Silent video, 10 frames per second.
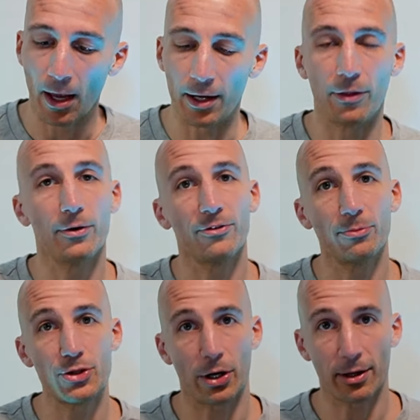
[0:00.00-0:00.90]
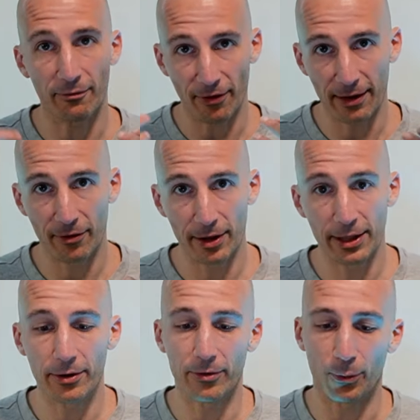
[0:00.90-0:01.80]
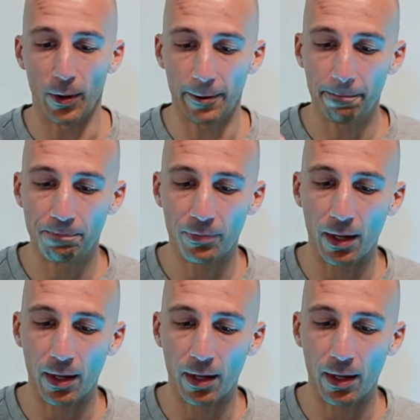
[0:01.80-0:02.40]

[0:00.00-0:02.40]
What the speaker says: There is some chocolate flavor in here as well.